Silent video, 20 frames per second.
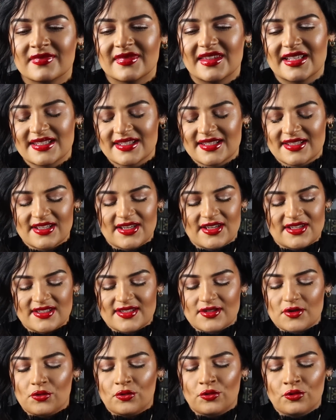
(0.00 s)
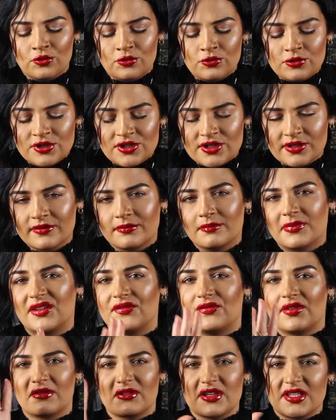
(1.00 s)
This is oud,
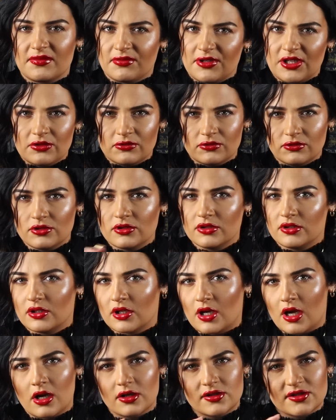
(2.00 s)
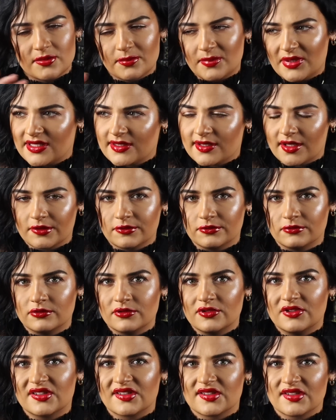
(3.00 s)
but very sweet oud, not a bitter
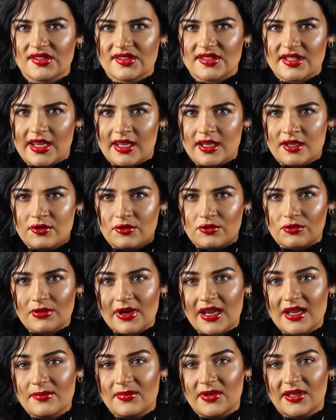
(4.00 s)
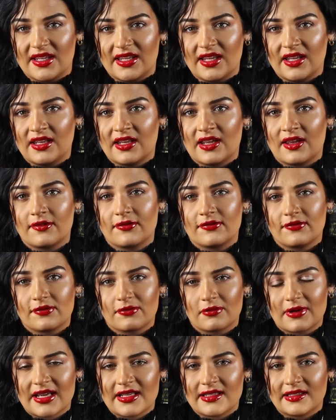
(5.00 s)
oud. This is a great
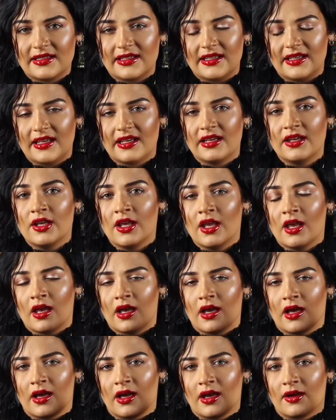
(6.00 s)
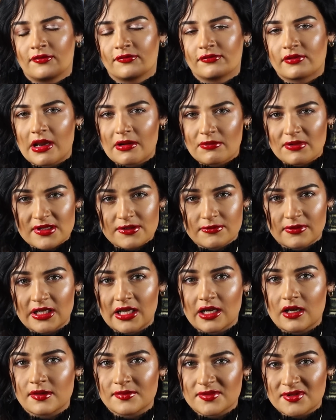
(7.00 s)
beginner-friendly fragrance when
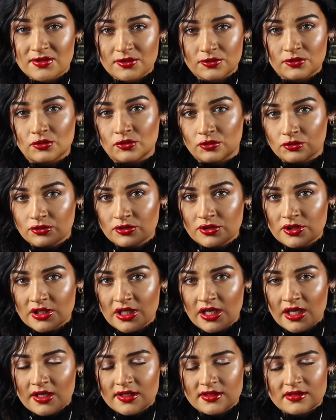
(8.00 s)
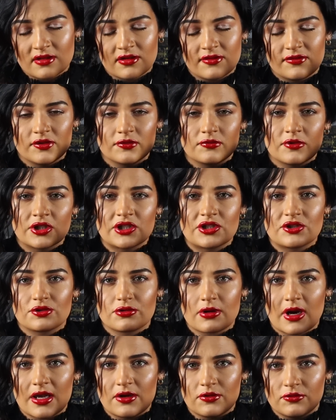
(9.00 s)
it comes to oud. So if you want to
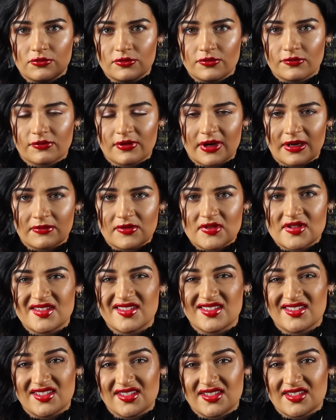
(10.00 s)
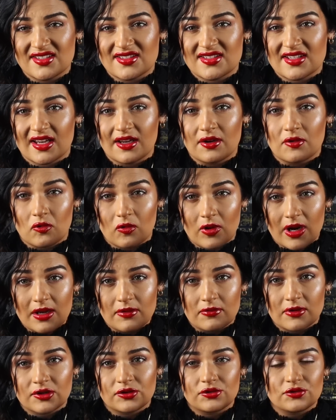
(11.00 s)
try oud fragrances, this is a
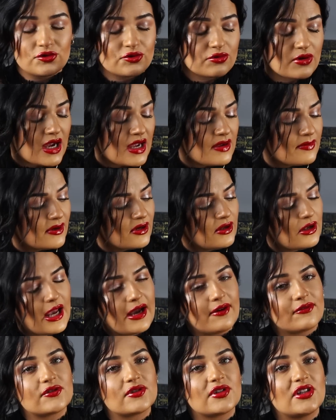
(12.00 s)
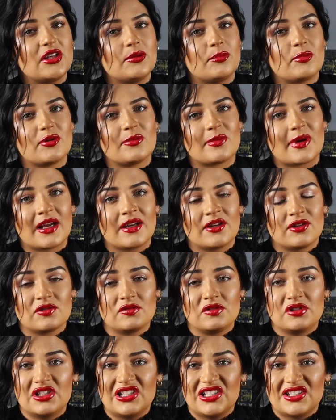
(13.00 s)
great one to try, but you have to keep in mind you
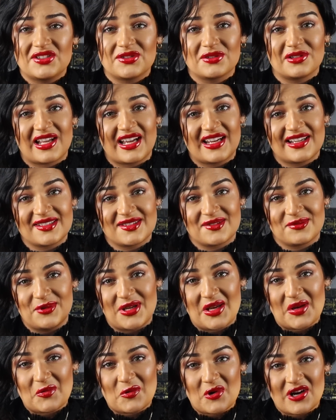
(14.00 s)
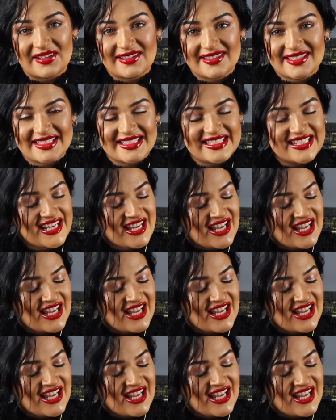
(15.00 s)
need to like sweet ones.